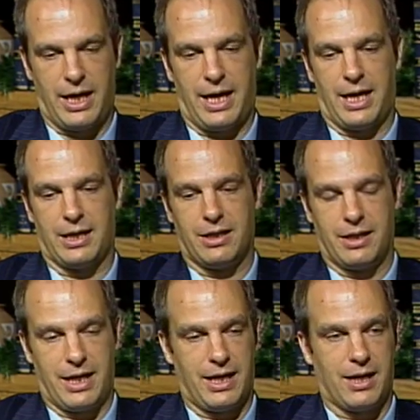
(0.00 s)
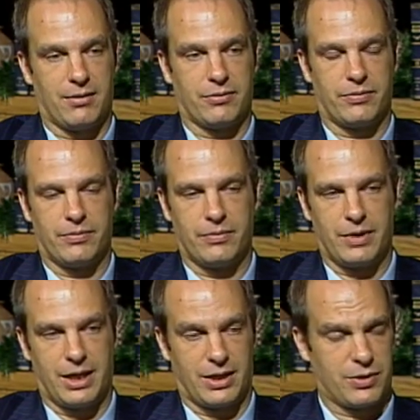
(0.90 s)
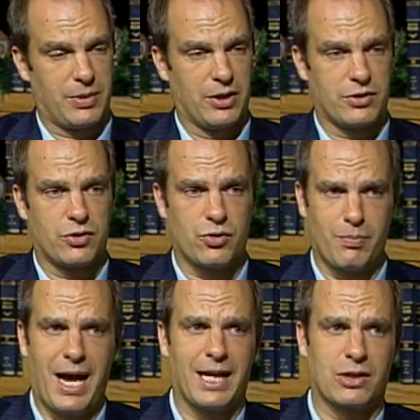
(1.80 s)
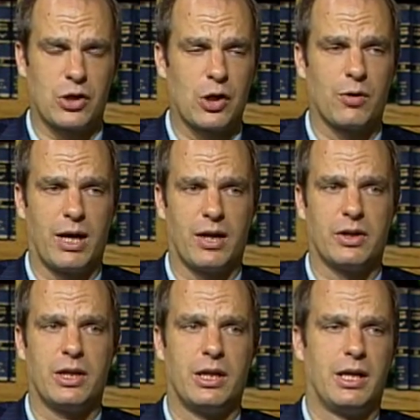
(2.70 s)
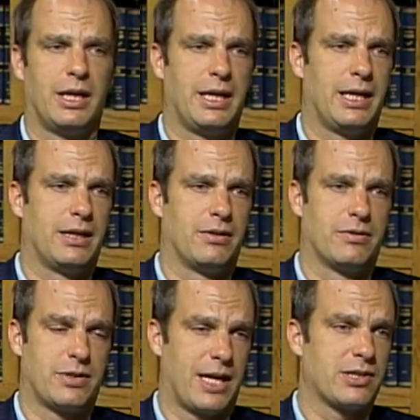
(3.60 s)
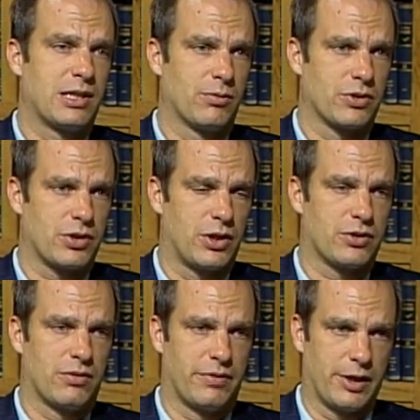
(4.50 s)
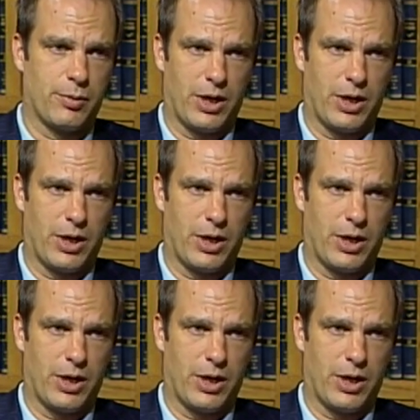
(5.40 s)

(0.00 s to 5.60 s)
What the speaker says: and they have experienced a dramatic turnaround in testing results on very